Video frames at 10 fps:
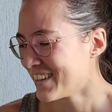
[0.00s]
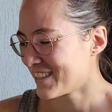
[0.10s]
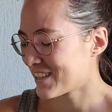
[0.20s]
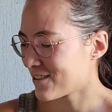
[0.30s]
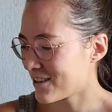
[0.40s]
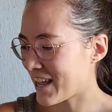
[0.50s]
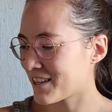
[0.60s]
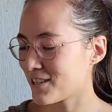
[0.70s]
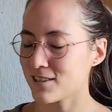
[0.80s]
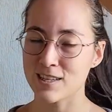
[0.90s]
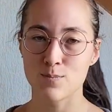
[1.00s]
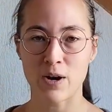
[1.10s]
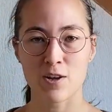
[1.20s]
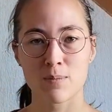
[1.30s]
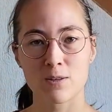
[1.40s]
So it has just
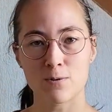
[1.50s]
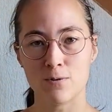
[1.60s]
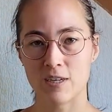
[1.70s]
inspired me to